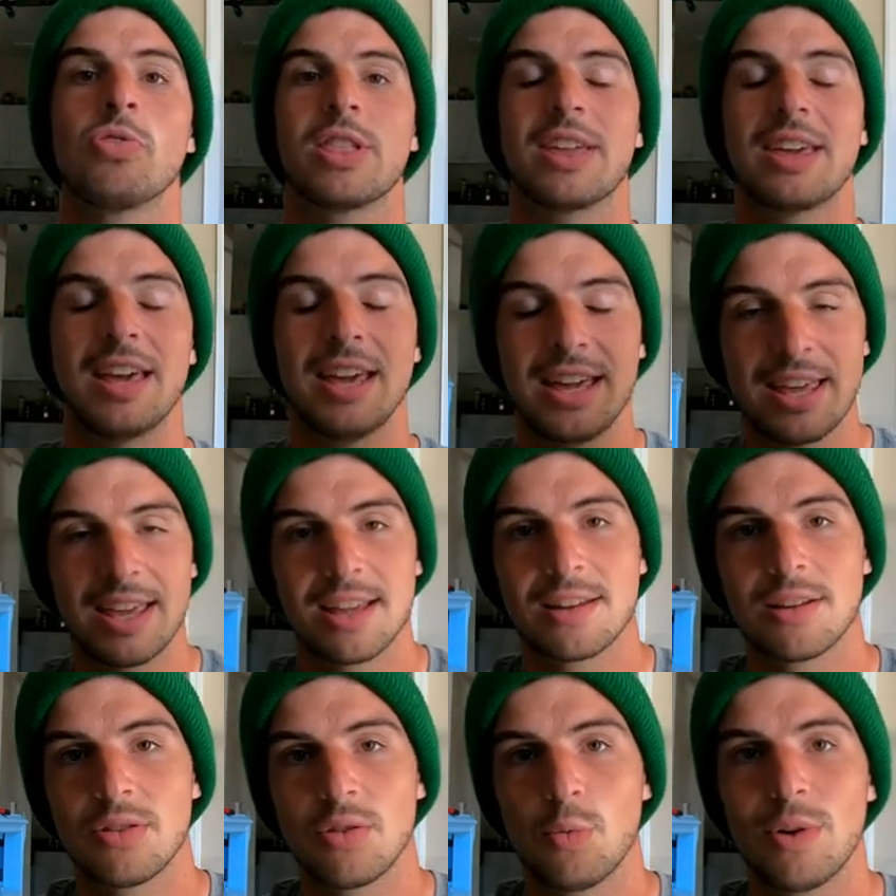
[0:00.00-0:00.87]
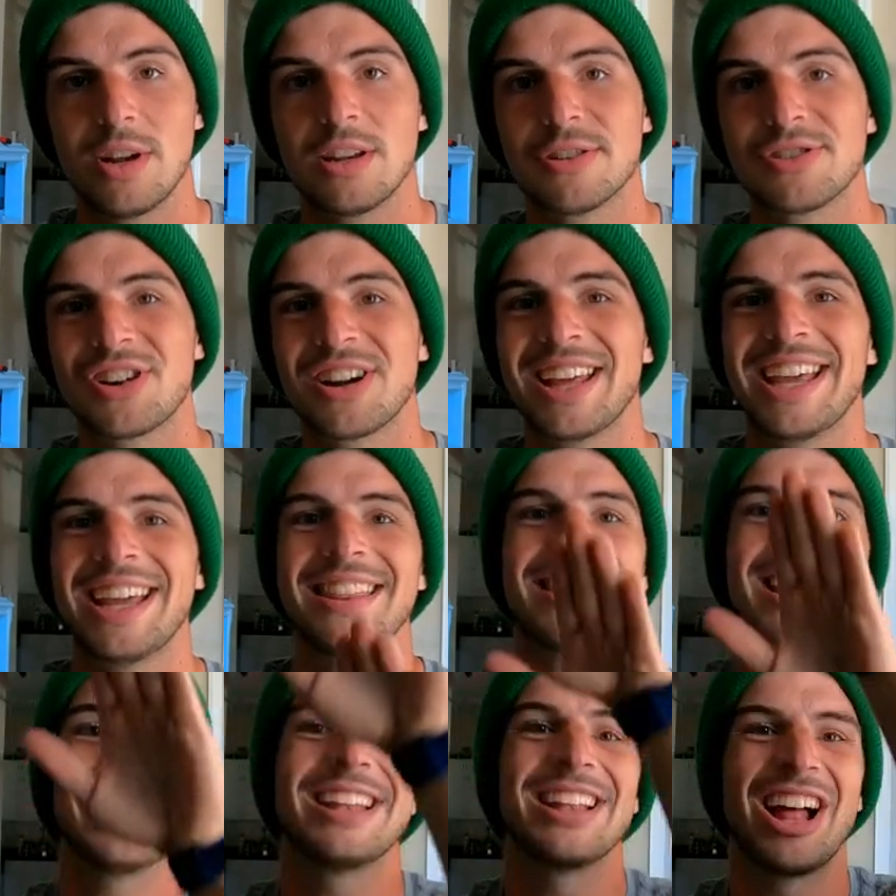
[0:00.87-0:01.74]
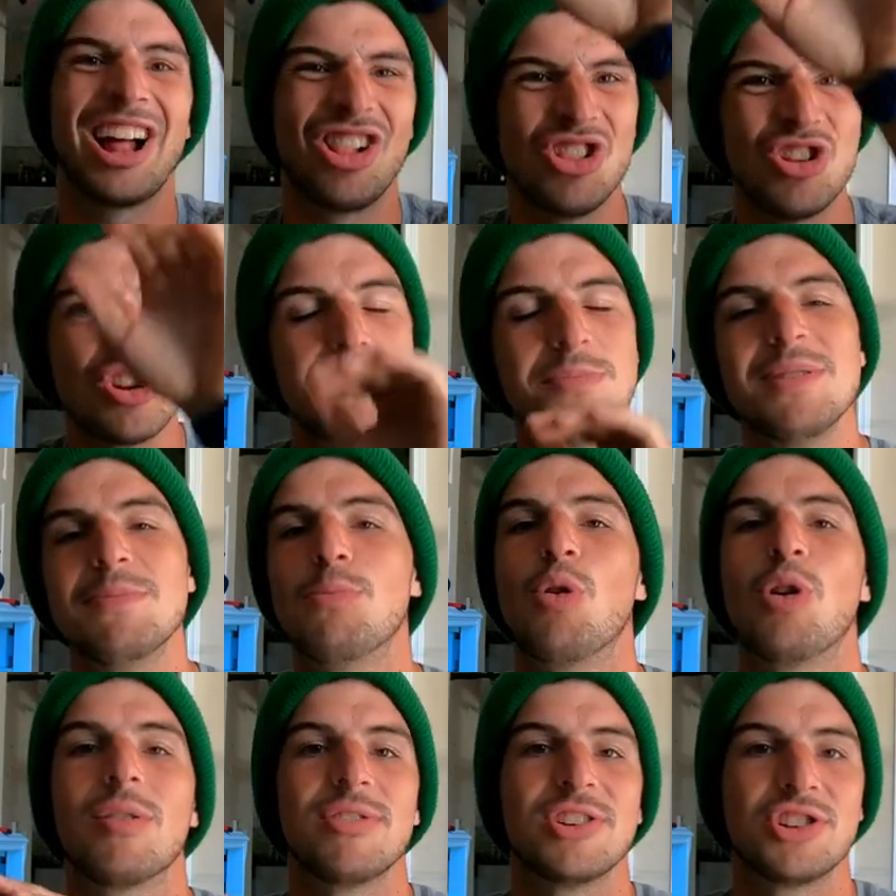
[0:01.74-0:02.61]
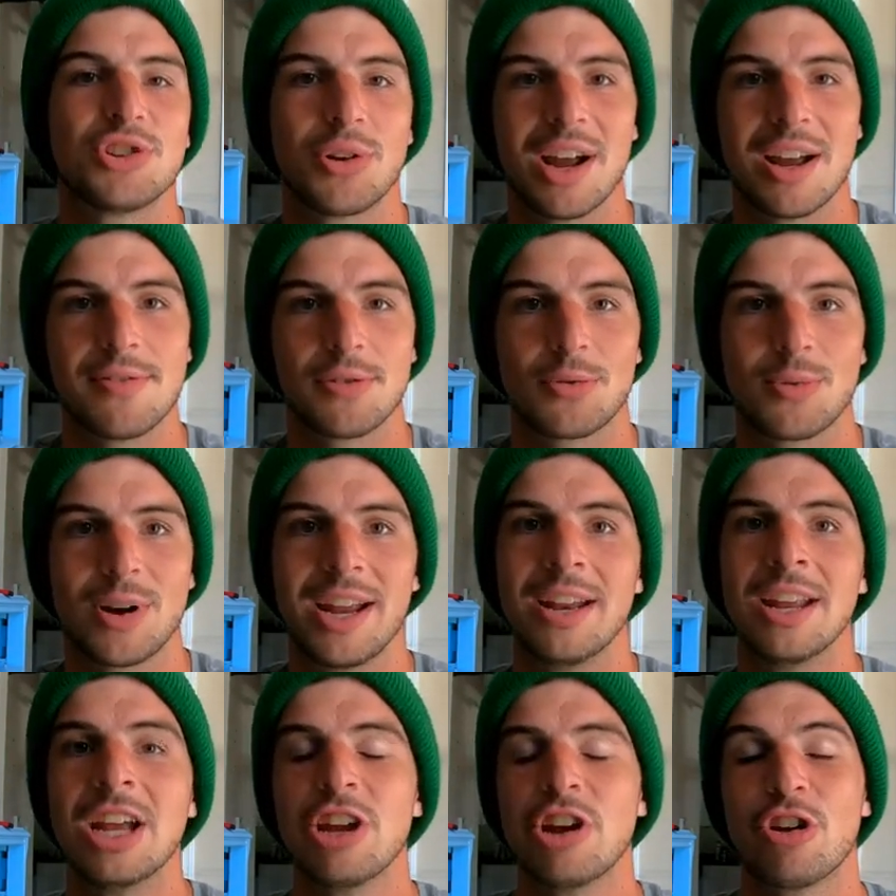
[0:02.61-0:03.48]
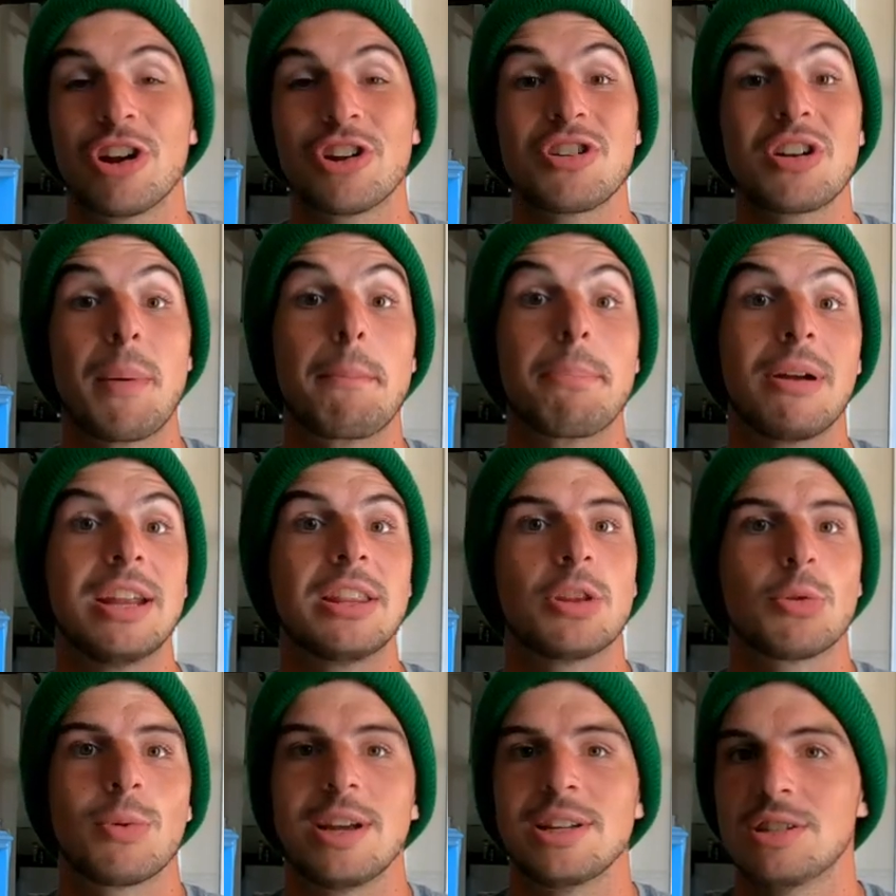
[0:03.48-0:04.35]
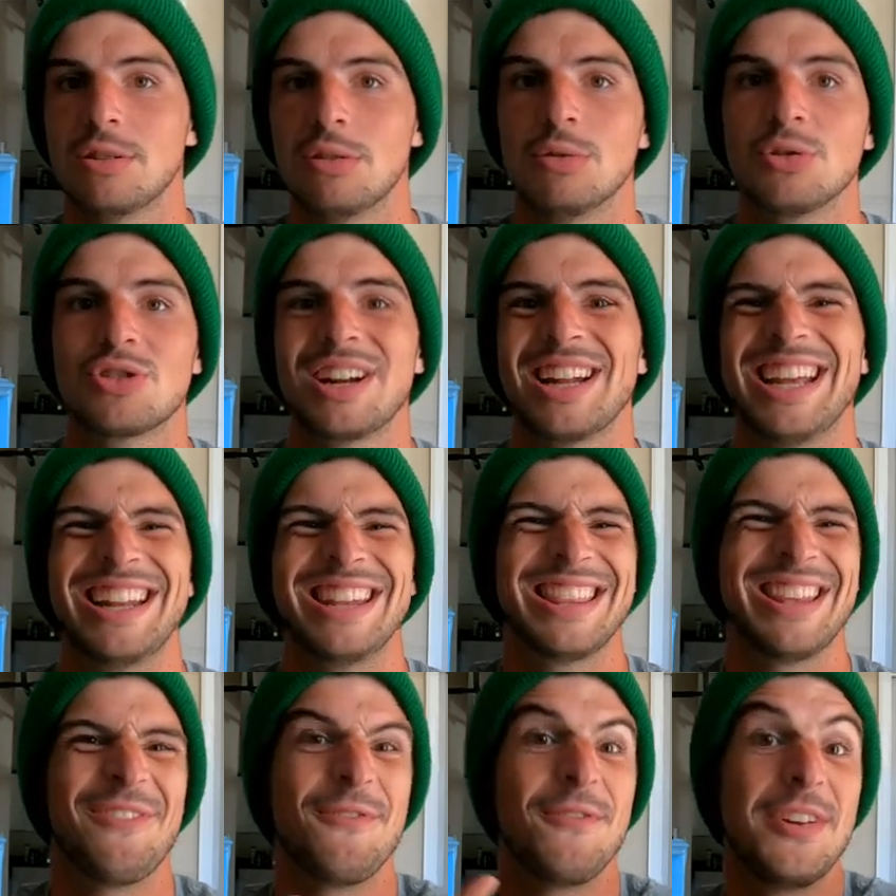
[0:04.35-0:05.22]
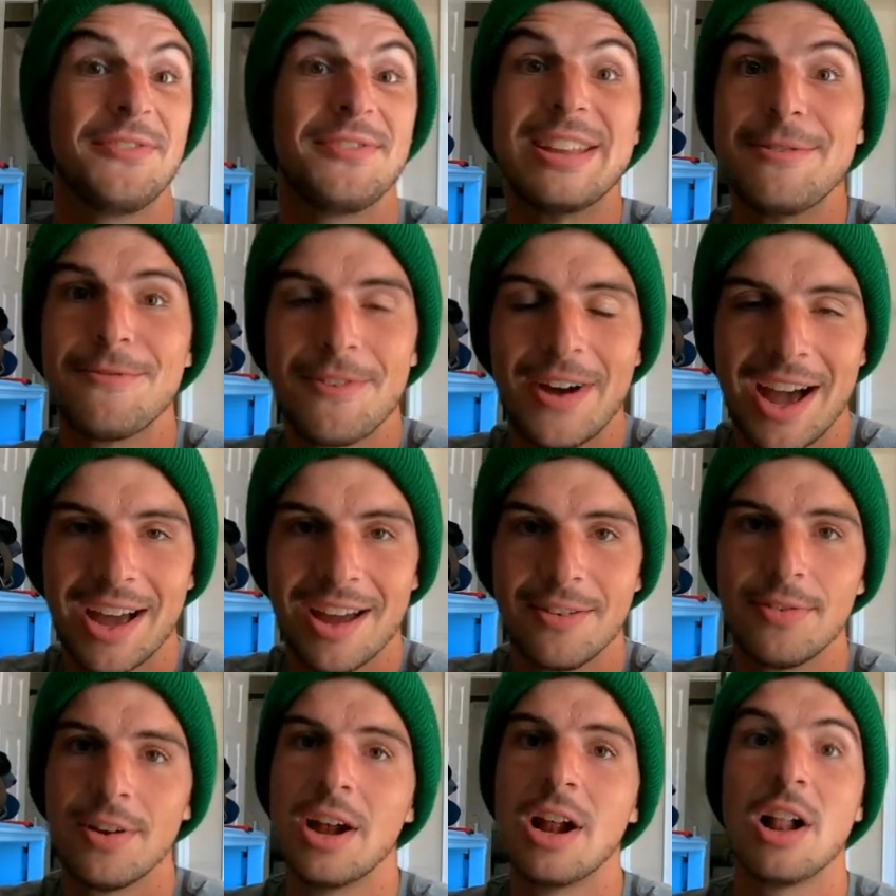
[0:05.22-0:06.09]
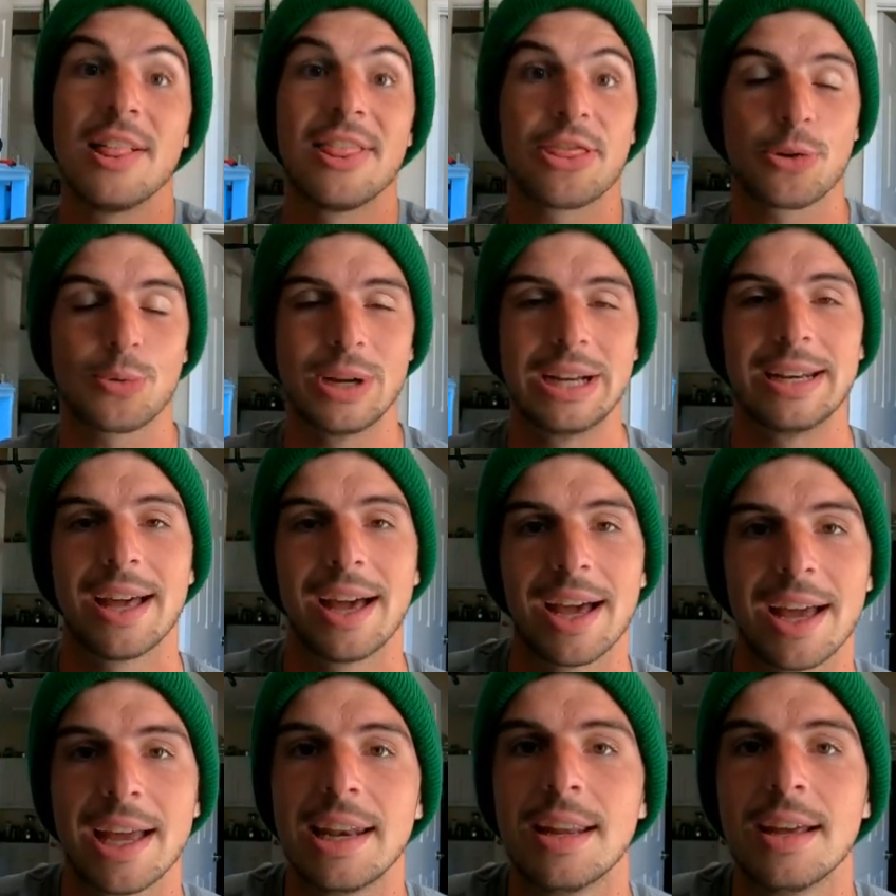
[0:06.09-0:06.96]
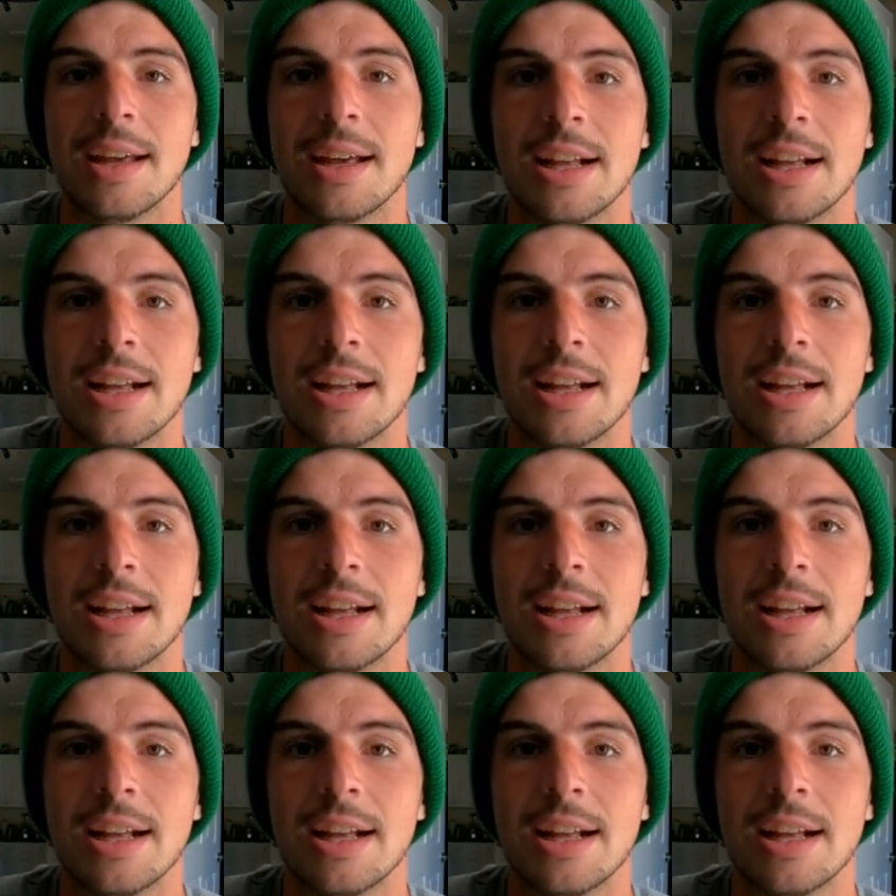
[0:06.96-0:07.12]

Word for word: kicking into the wind you're trying to hit that a little bit more of a driver right you're not trying to break the ratio don't try to hit the 55 3-9